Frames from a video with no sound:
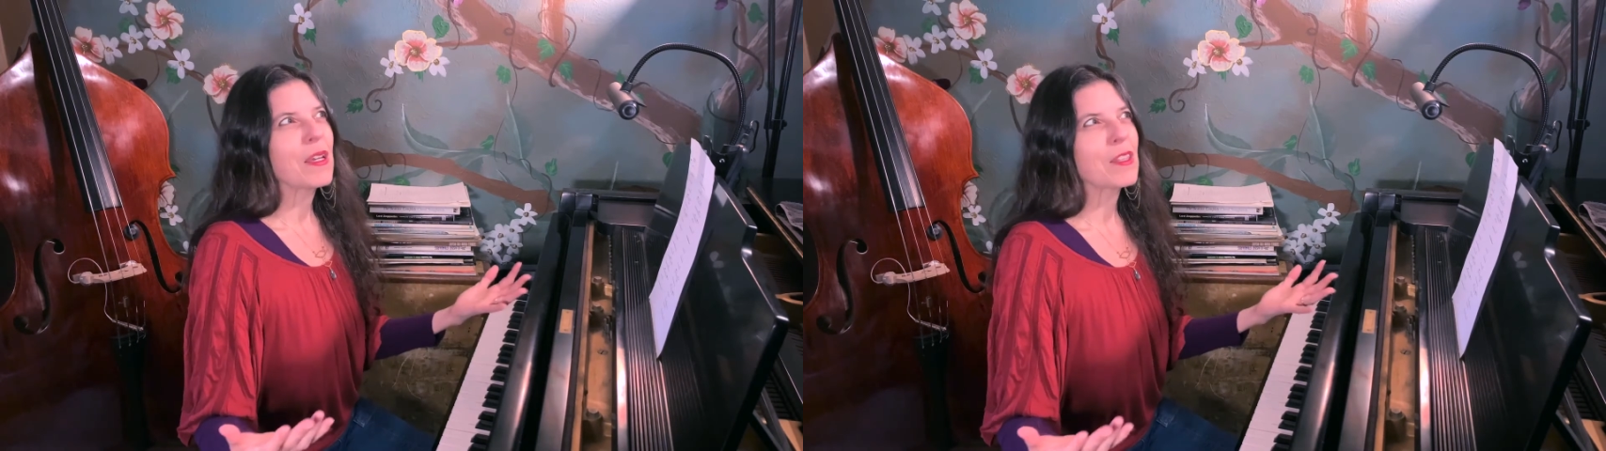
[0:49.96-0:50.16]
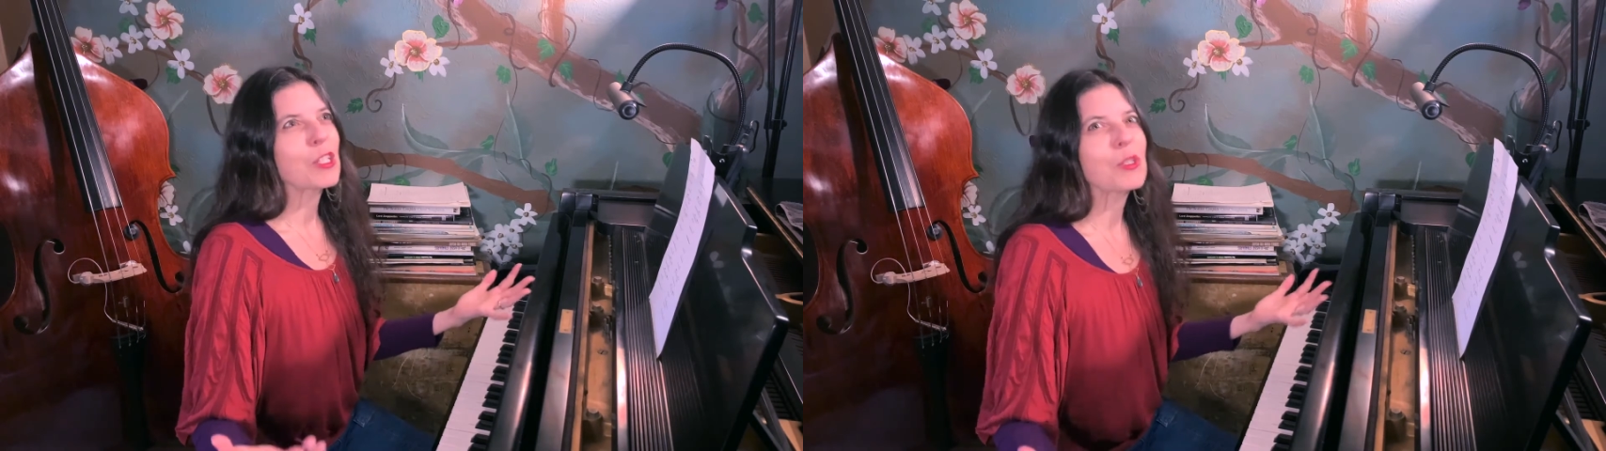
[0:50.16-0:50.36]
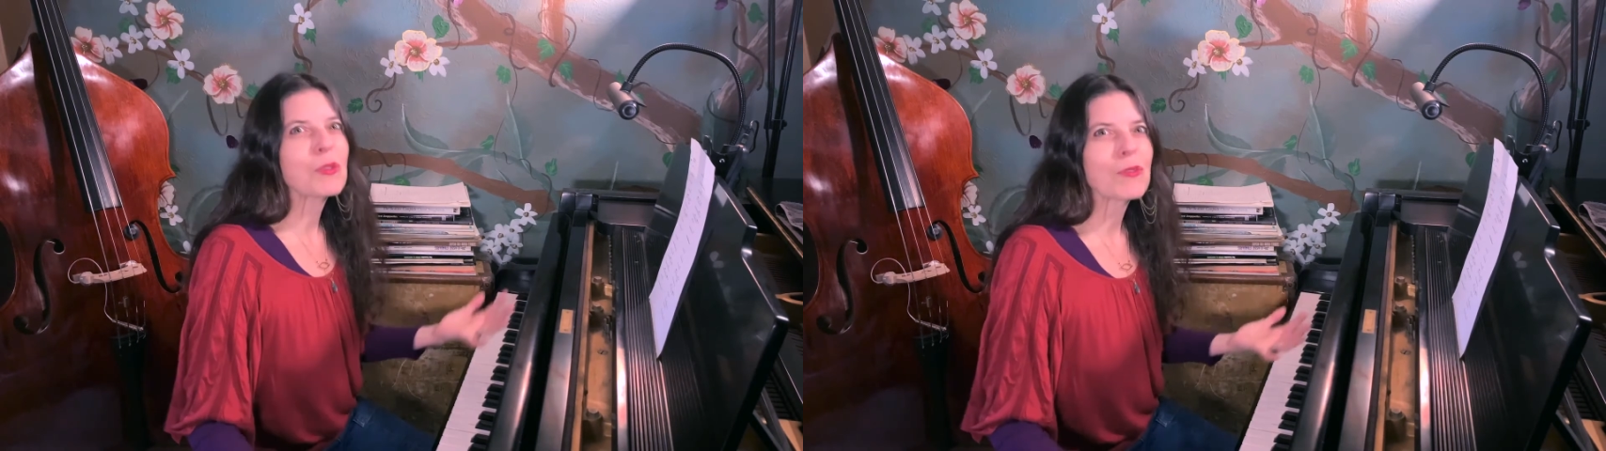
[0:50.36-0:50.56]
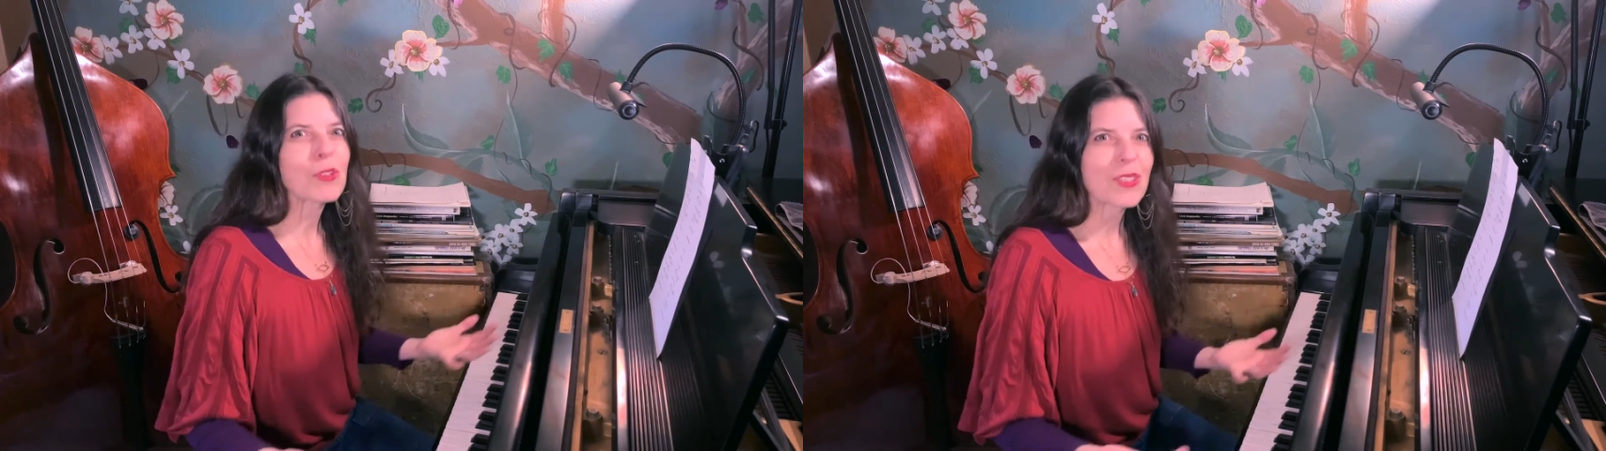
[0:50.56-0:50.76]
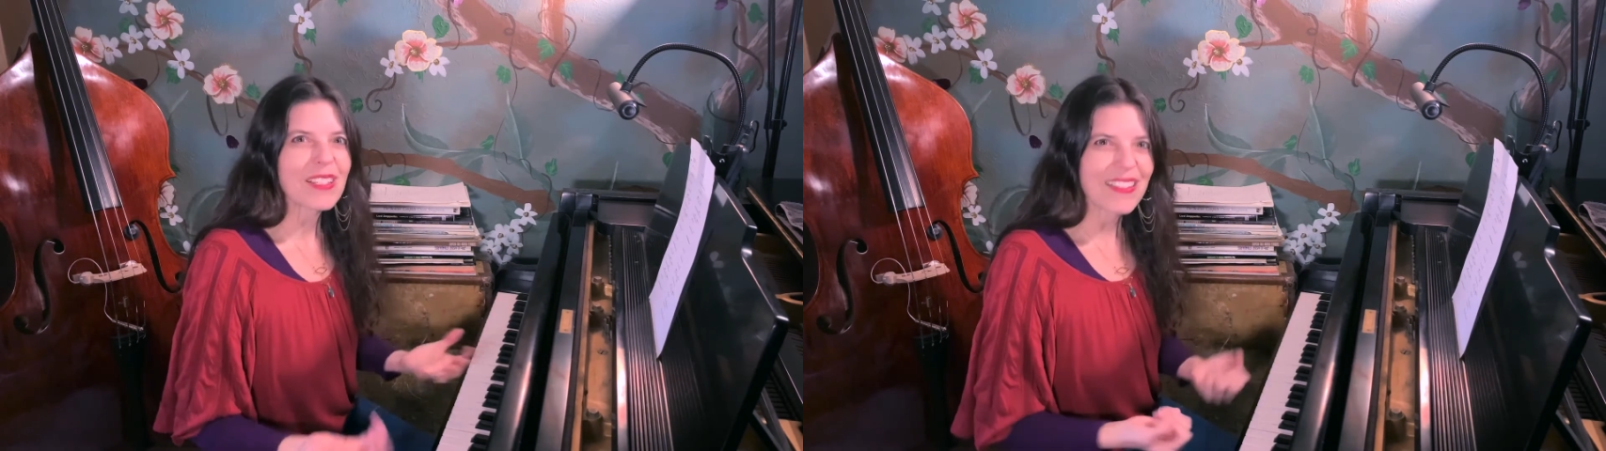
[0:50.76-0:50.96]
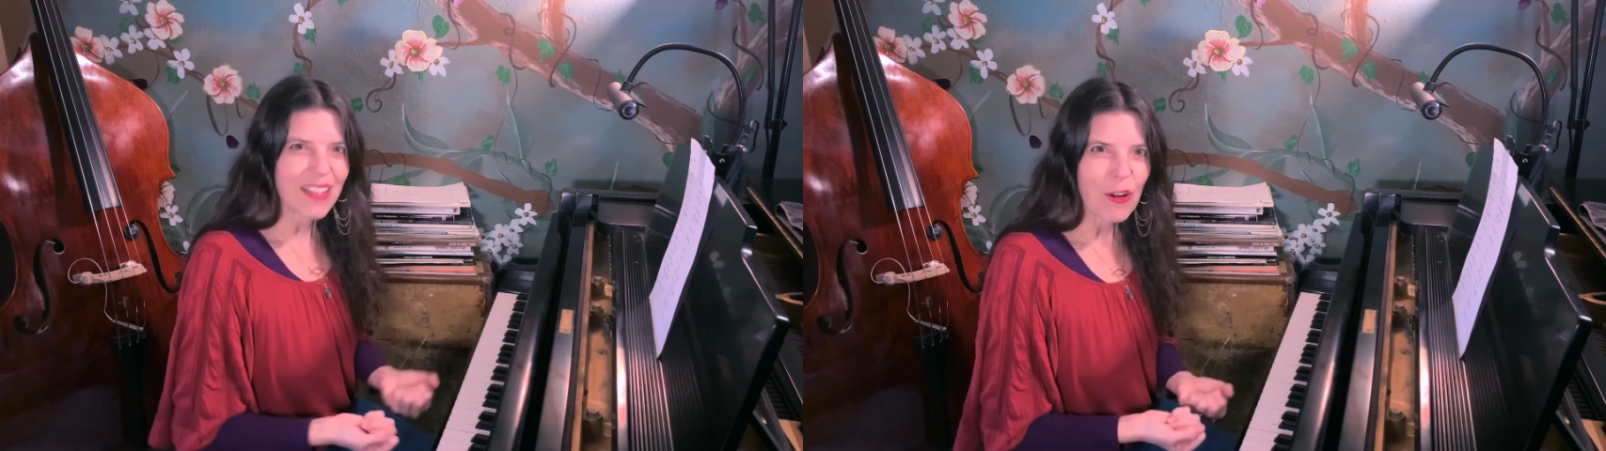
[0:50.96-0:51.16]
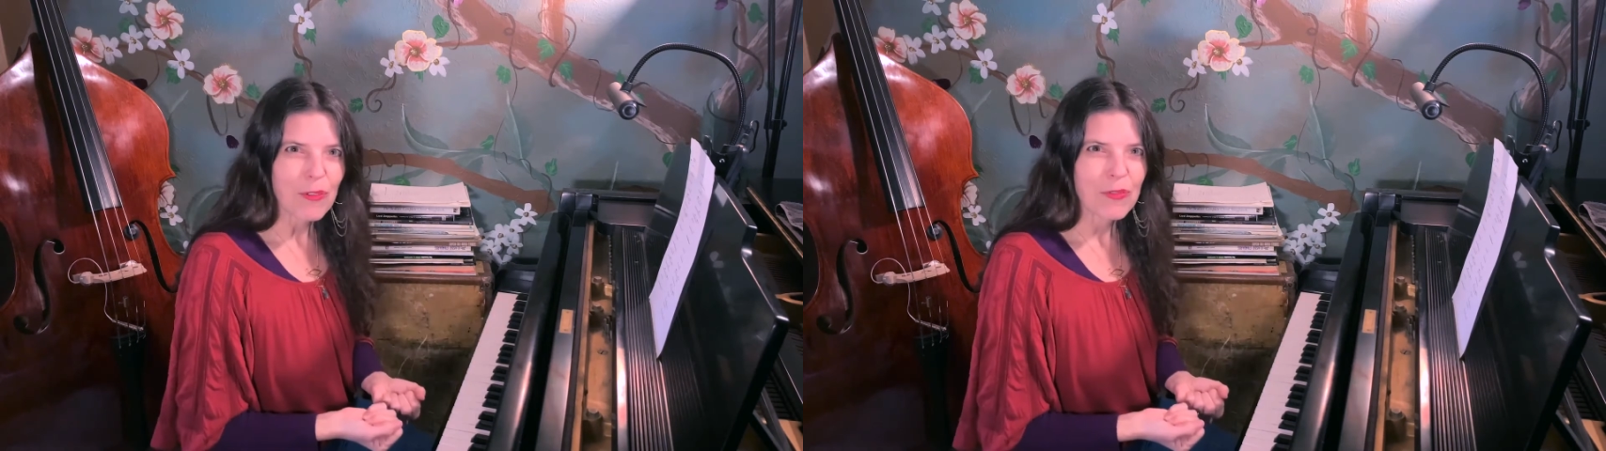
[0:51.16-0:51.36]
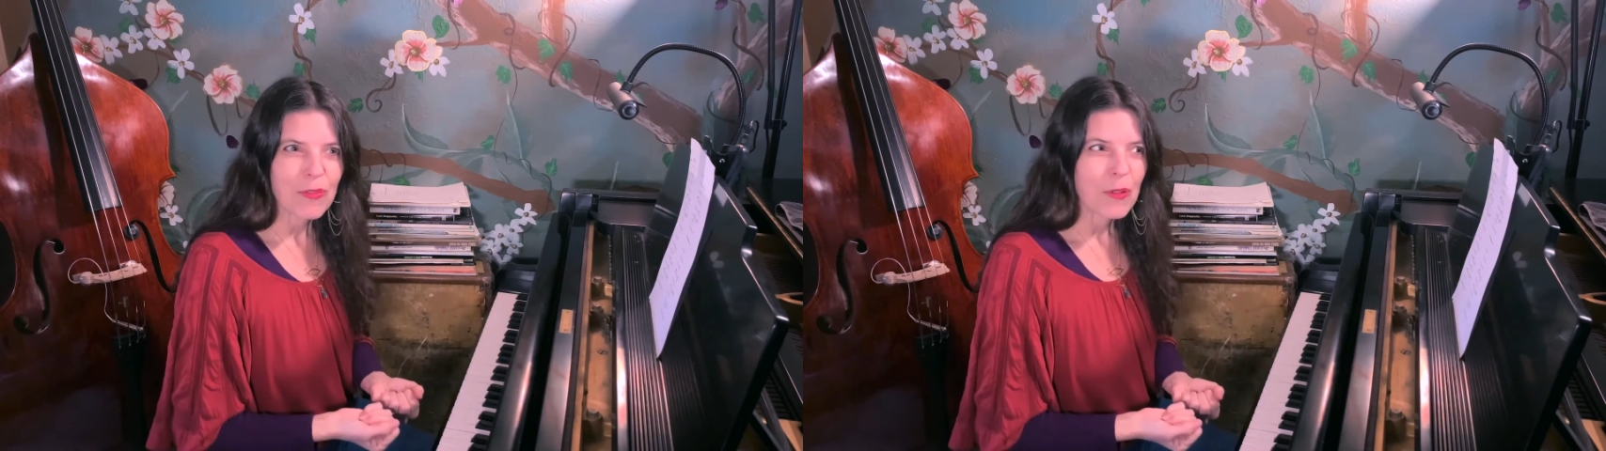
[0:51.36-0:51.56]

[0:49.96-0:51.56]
the universe itself,